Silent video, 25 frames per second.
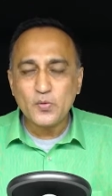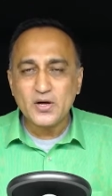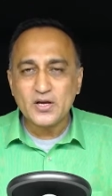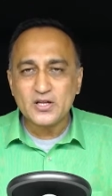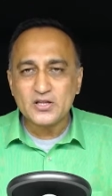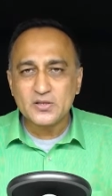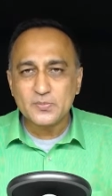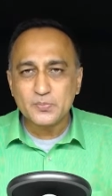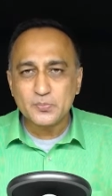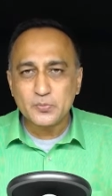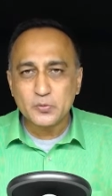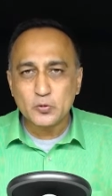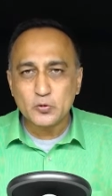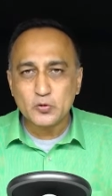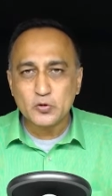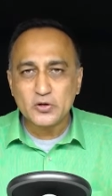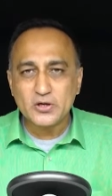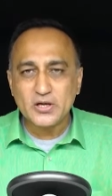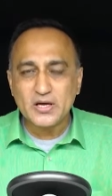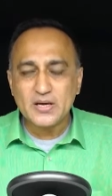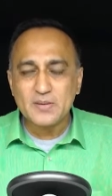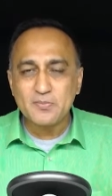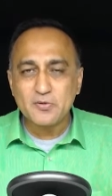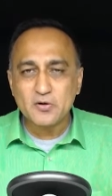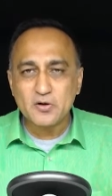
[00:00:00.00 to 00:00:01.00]
the
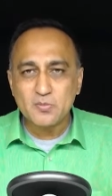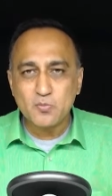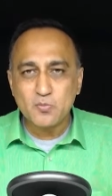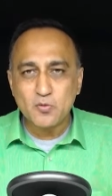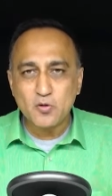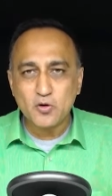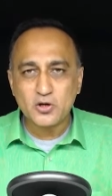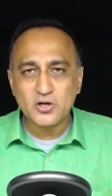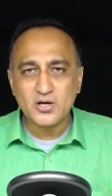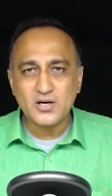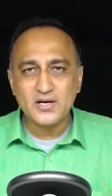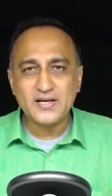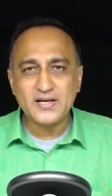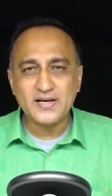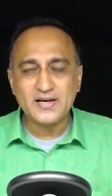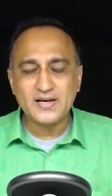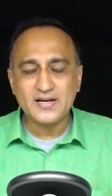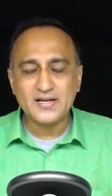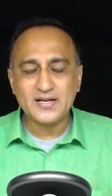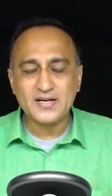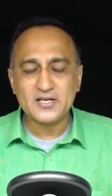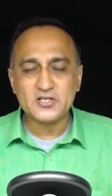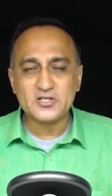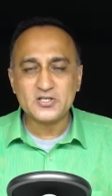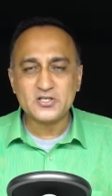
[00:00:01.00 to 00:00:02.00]
prototype or model
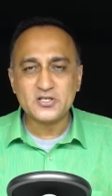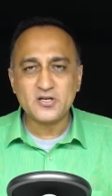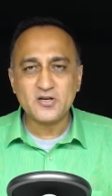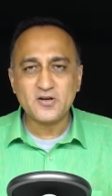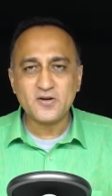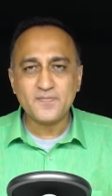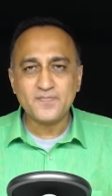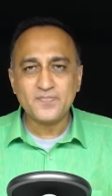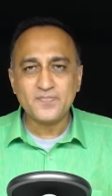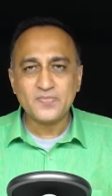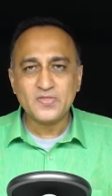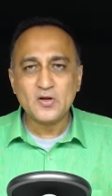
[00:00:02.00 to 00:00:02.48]
declaration